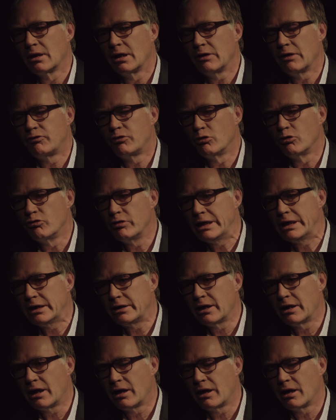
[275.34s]
If you
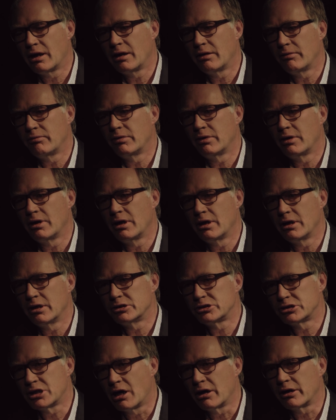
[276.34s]
read
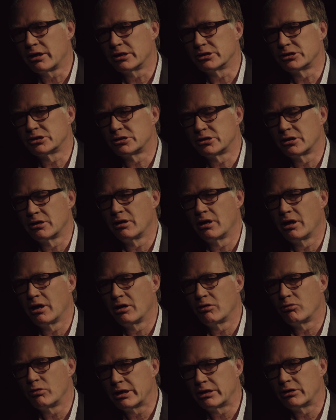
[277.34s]
sagas
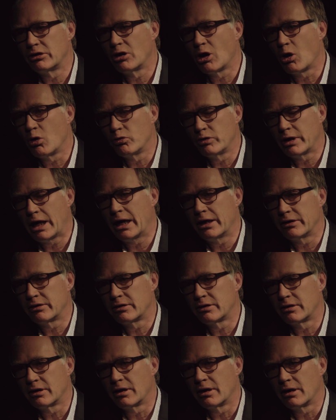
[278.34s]
written down at
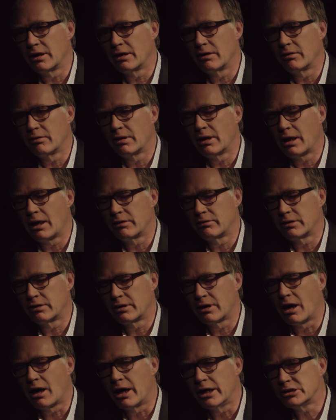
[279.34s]

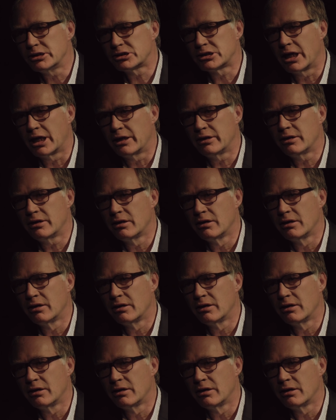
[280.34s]
Iceland